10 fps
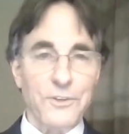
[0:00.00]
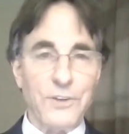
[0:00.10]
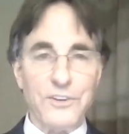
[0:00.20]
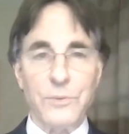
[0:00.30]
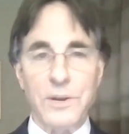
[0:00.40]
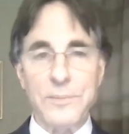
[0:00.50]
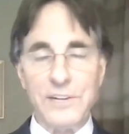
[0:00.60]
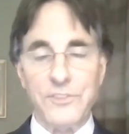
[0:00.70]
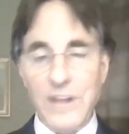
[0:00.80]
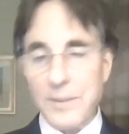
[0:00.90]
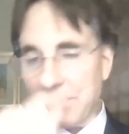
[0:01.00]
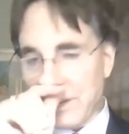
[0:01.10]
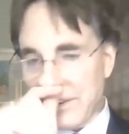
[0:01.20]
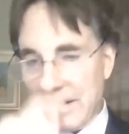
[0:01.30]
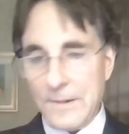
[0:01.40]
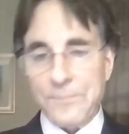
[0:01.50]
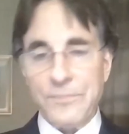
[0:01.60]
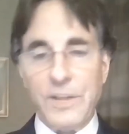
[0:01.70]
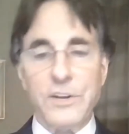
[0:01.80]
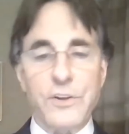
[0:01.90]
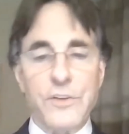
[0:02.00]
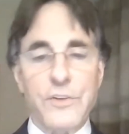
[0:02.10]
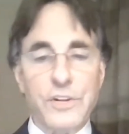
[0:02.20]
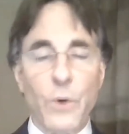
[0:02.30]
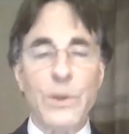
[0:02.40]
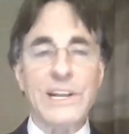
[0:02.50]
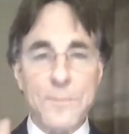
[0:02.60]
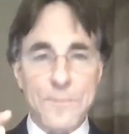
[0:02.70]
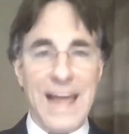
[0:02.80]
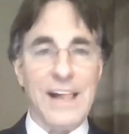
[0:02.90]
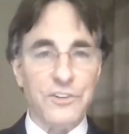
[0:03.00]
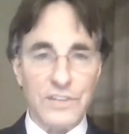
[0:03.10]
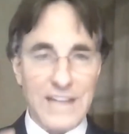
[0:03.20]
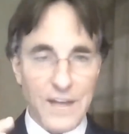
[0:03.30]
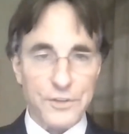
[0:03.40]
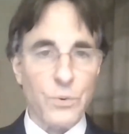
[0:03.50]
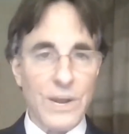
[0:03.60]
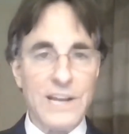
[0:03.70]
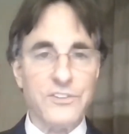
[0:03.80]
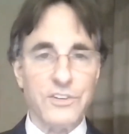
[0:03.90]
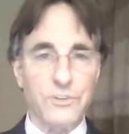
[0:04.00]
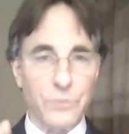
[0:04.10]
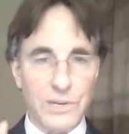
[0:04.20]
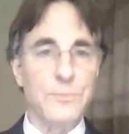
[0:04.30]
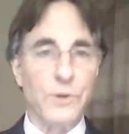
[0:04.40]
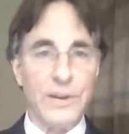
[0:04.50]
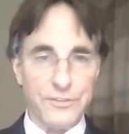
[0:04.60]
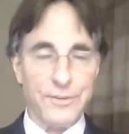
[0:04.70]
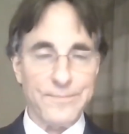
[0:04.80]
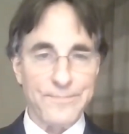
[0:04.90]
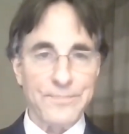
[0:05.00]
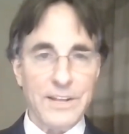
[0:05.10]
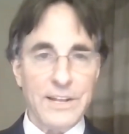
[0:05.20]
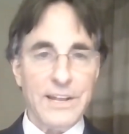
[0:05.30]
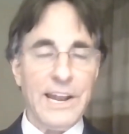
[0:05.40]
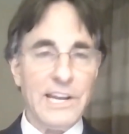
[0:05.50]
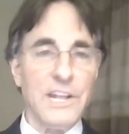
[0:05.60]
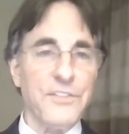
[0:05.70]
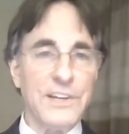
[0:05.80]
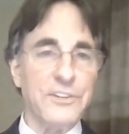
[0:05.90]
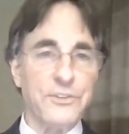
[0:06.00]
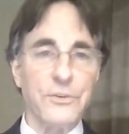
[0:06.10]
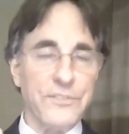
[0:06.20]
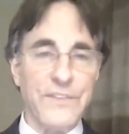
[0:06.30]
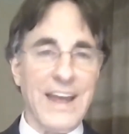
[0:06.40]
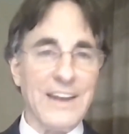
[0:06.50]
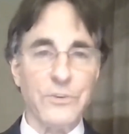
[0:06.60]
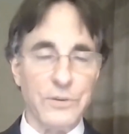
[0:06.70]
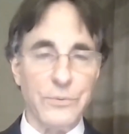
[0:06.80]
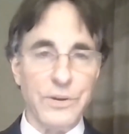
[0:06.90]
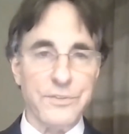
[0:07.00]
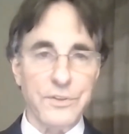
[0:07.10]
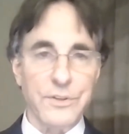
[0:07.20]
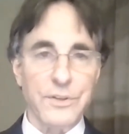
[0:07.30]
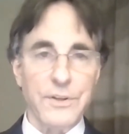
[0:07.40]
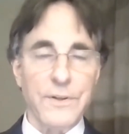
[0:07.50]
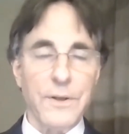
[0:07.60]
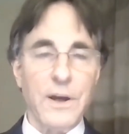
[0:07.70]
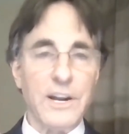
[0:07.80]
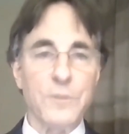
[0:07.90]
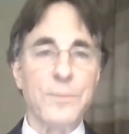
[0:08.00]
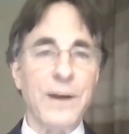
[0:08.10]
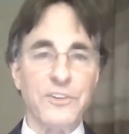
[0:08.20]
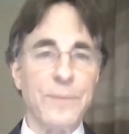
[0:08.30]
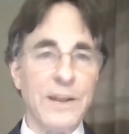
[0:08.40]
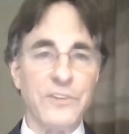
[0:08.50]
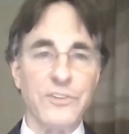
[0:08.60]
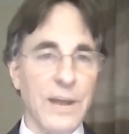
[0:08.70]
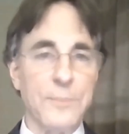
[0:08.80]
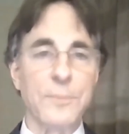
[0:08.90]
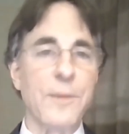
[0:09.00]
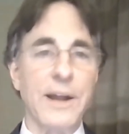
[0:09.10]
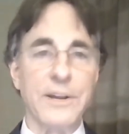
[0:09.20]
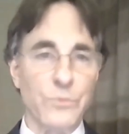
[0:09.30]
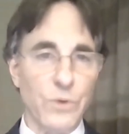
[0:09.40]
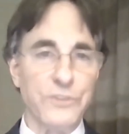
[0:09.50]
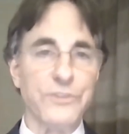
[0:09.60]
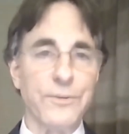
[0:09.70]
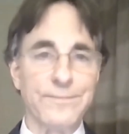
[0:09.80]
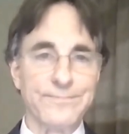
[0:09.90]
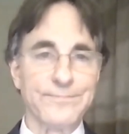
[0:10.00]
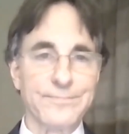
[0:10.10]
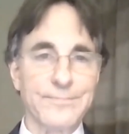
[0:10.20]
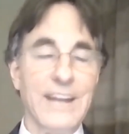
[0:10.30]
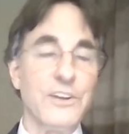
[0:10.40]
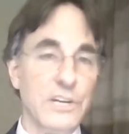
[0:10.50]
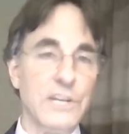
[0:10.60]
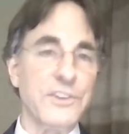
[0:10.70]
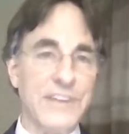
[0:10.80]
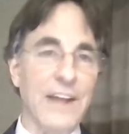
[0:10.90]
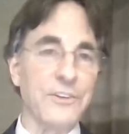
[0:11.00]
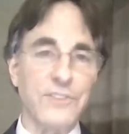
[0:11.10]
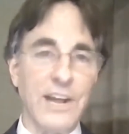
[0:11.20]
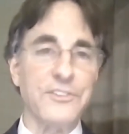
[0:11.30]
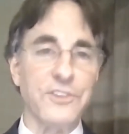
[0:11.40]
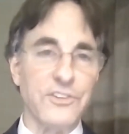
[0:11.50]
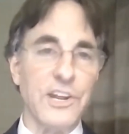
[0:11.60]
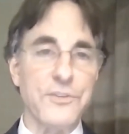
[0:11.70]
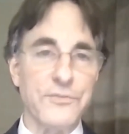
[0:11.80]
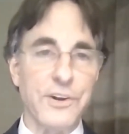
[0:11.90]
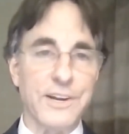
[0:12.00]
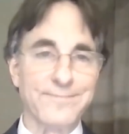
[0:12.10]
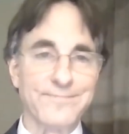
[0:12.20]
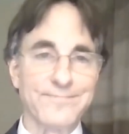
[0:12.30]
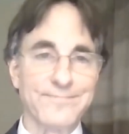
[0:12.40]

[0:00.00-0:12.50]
So I just want to make a statement that, that going and balancing out the equation is what liberates you. Anything that you're infatuated with occupies space and time in your mind and runs you, and you need the downsides to set you free.